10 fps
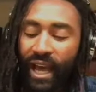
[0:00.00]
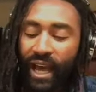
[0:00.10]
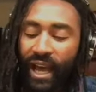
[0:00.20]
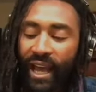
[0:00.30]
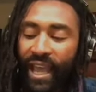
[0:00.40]

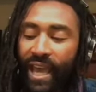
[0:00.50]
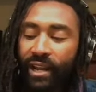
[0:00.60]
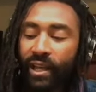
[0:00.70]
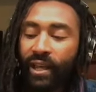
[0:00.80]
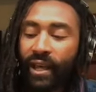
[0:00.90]
I had
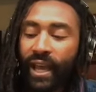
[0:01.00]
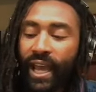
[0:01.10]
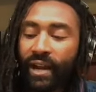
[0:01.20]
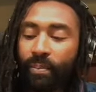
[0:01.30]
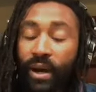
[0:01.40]

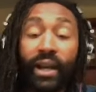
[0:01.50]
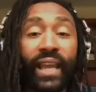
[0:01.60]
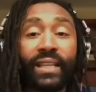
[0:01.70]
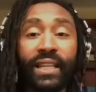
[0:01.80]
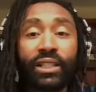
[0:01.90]
a
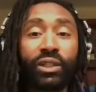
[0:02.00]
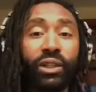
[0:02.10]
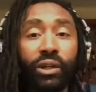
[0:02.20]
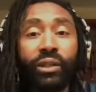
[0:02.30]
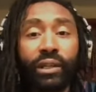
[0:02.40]
podcast actually
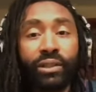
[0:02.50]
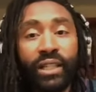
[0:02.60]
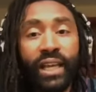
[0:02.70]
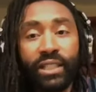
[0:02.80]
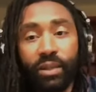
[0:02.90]
earlier
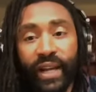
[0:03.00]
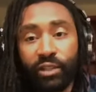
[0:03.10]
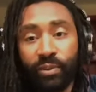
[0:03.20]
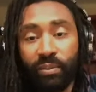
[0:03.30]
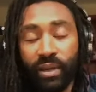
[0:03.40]
today. Somebody
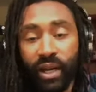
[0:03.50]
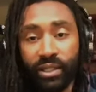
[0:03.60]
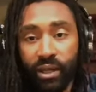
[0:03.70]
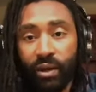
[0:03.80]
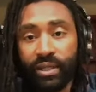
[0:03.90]
asked me to be on.
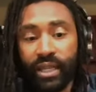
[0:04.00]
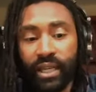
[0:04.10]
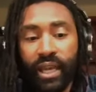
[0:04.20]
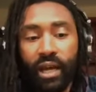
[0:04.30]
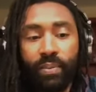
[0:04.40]
So I was like,
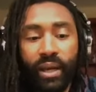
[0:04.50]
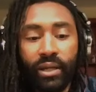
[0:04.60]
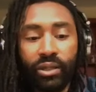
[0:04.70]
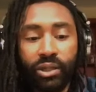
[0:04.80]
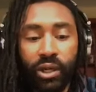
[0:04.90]
yeah, I'll be on
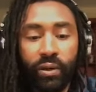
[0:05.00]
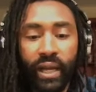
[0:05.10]
your show.